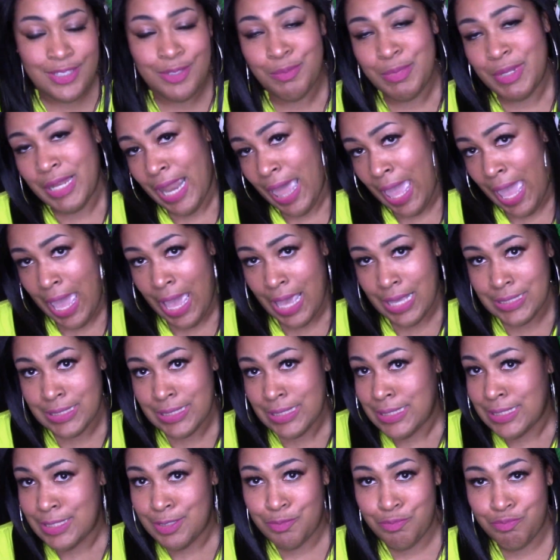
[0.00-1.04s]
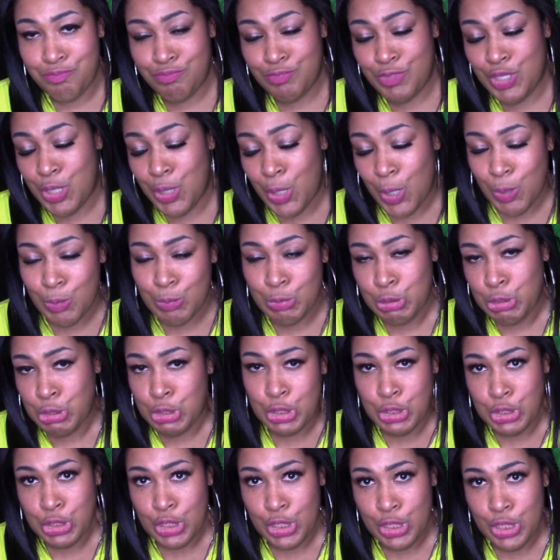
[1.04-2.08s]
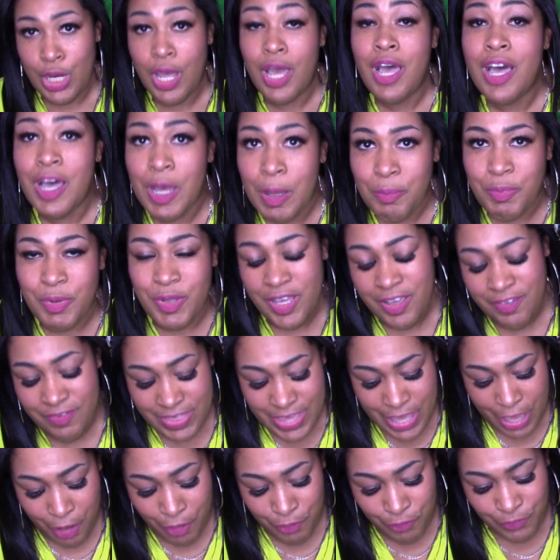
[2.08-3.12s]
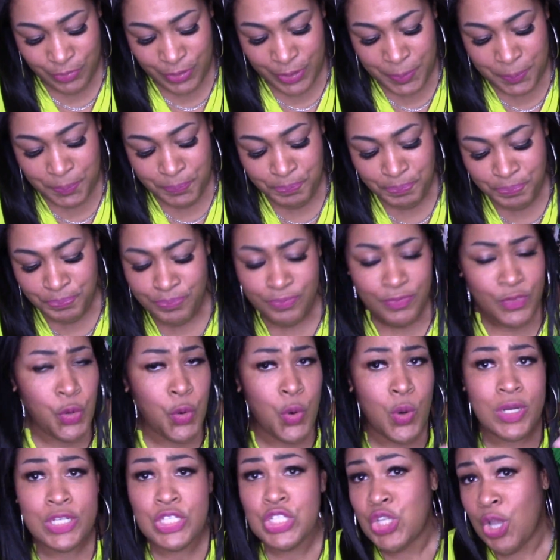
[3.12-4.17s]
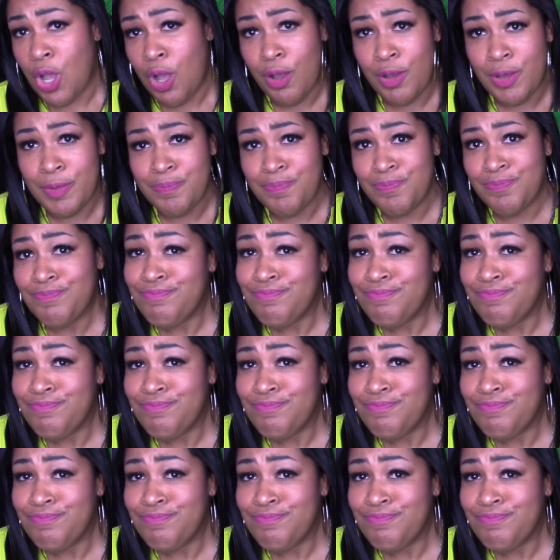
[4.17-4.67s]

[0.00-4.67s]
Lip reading: class, or some, you know, zhuzhing up of the outfit. Or a shawl.